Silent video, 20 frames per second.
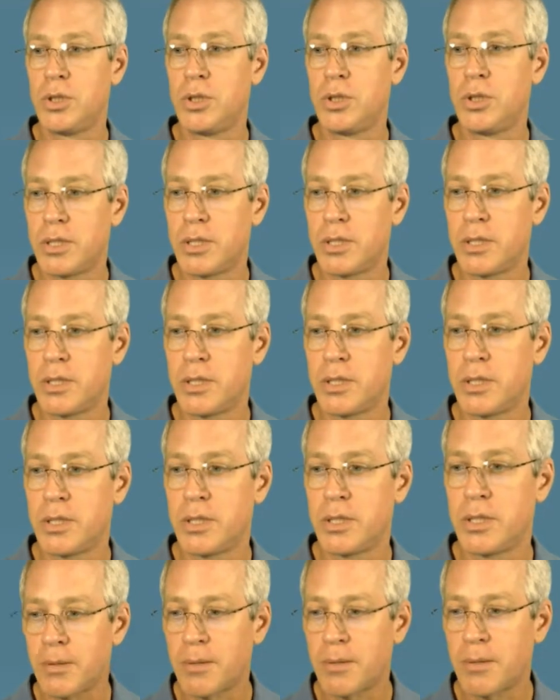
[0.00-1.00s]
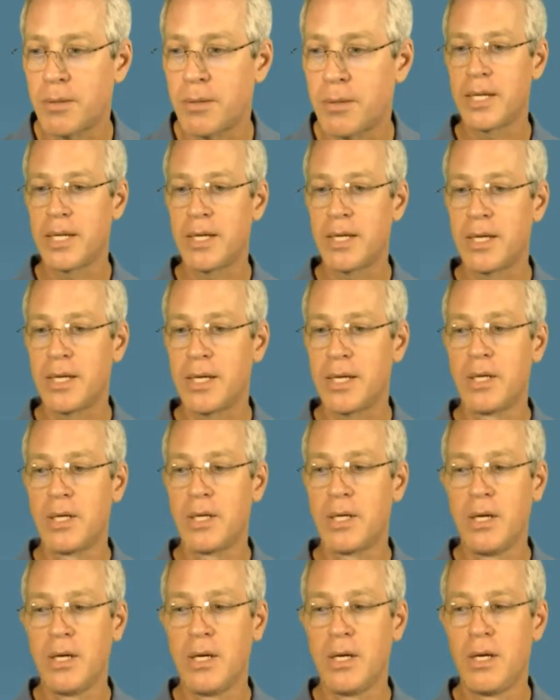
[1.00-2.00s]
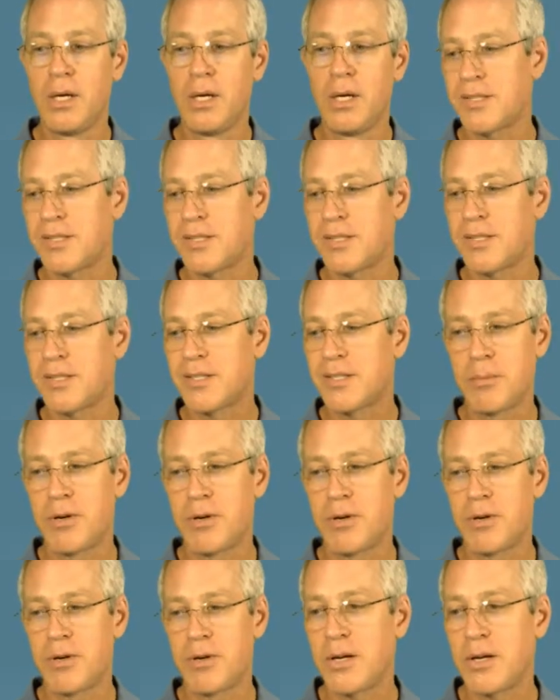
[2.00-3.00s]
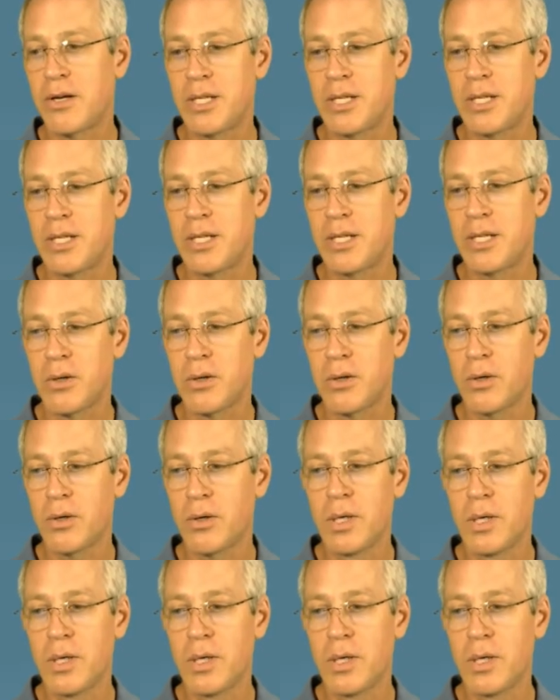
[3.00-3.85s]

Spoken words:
Skin and subcutaneous. This is a little bit of a housekeeping code